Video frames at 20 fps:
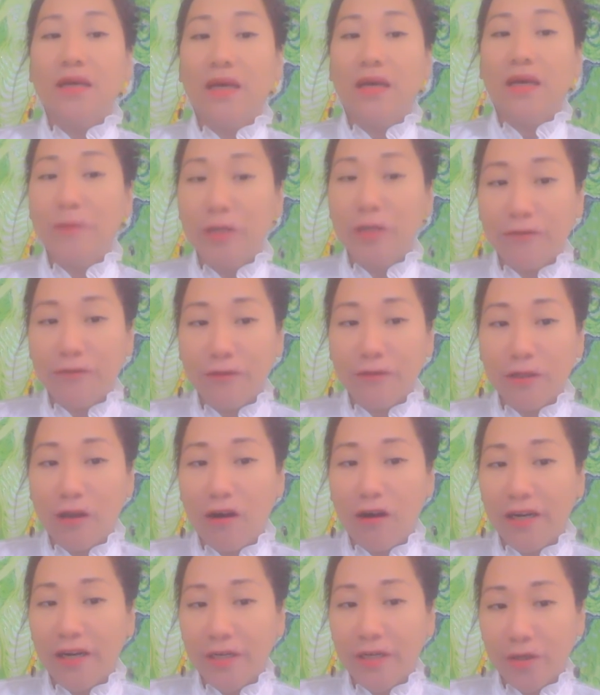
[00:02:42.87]
a beautiful
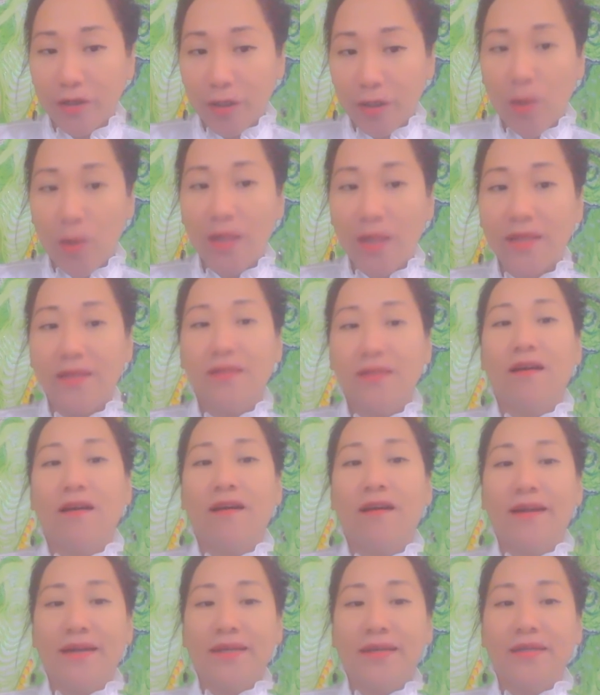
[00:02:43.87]
art or quality
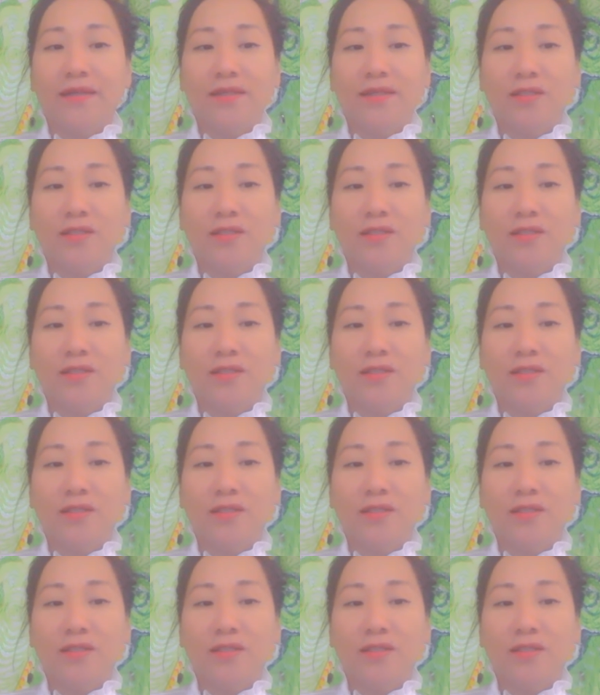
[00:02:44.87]
art.